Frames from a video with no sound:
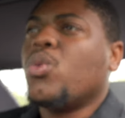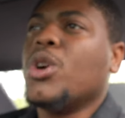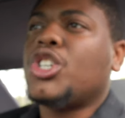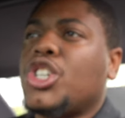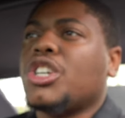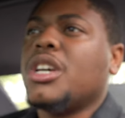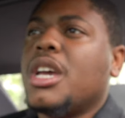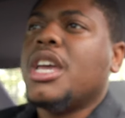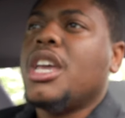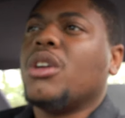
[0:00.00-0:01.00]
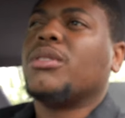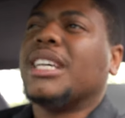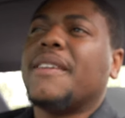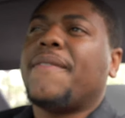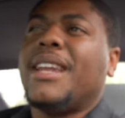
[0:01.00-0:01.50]
which, you know,
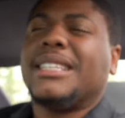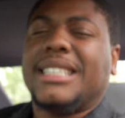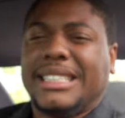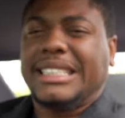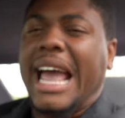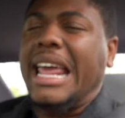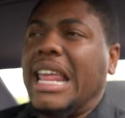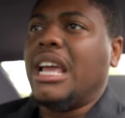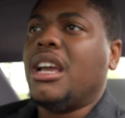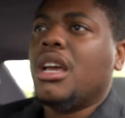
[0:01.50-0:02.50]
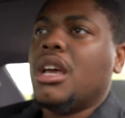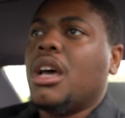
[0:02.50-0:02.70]
doesn't feel as exciting